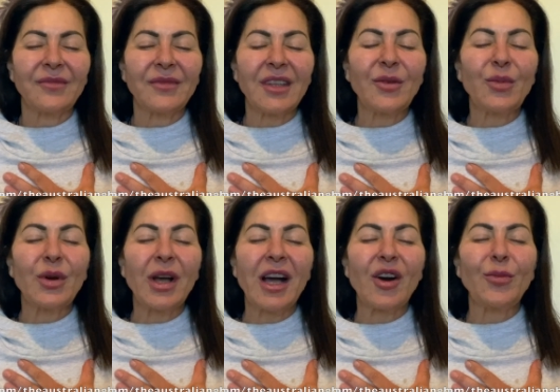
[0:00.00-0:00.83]
It will
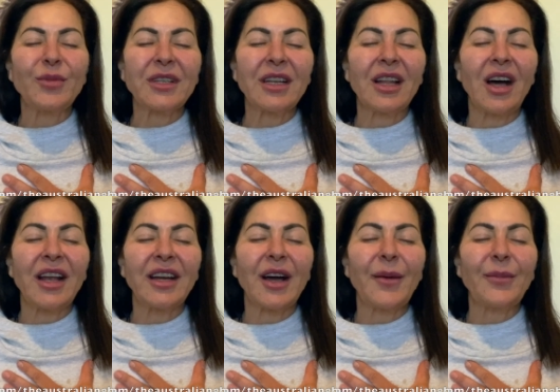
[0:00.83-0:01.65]
help to
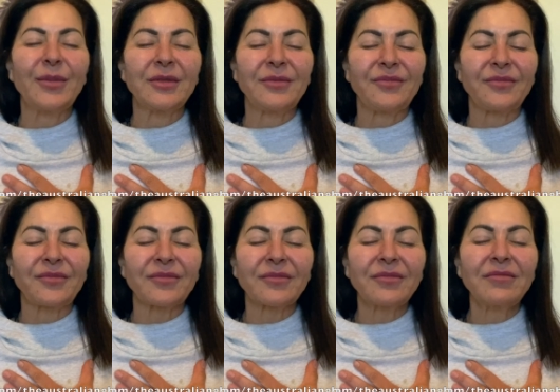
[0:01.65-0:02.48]
light up
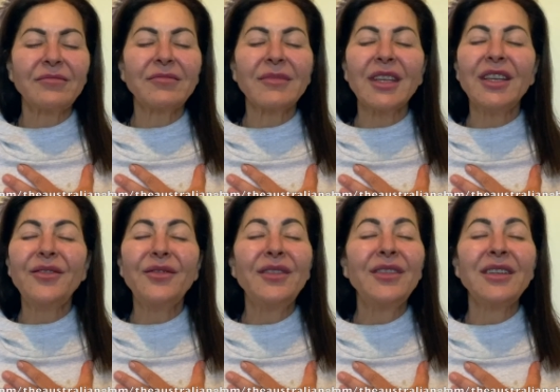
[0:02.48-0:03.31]

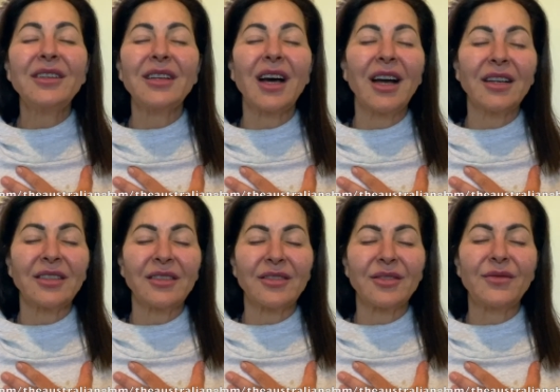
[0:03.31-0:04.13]
even the
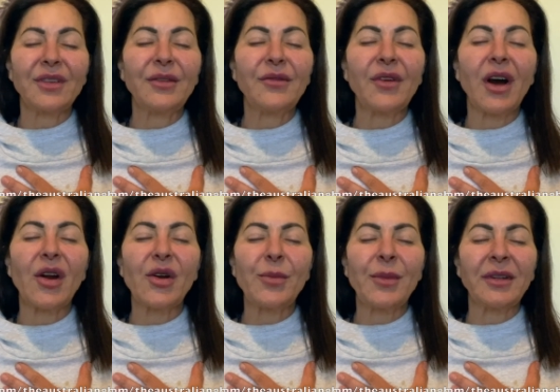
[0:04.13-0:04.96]
darkest of
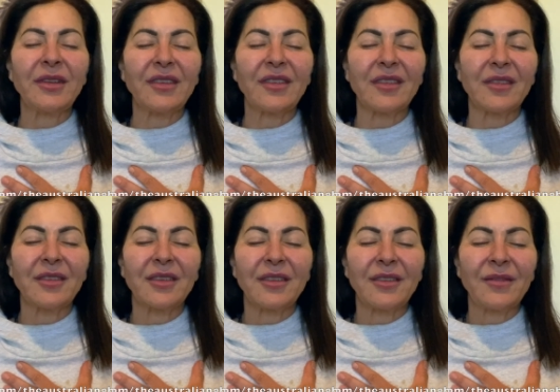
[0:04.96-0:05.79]
environments
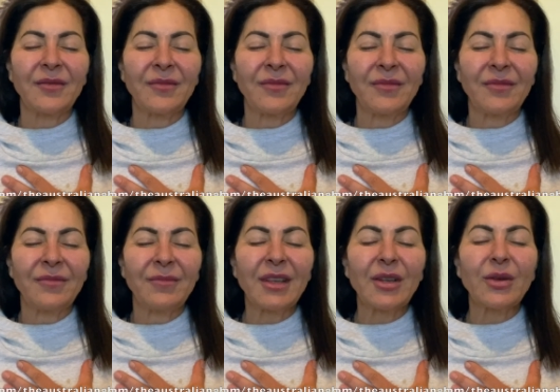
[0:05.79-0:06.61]

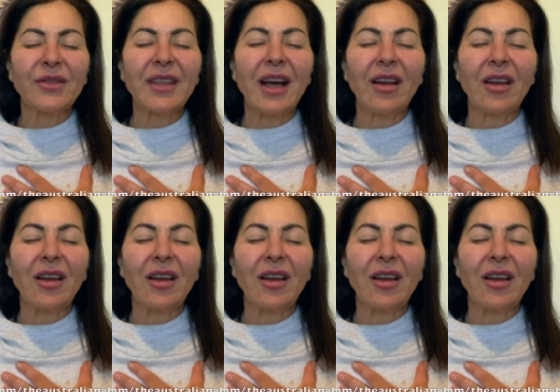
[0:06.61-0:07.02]
because our